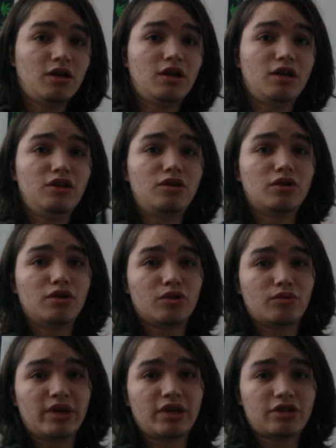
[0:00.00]
and you go to
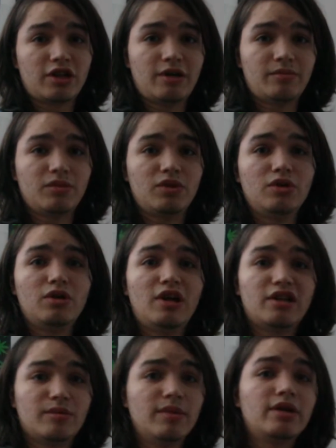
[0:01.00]
the rec shop,
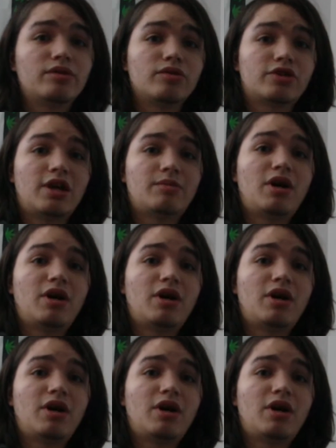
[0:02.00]
at the medical shop,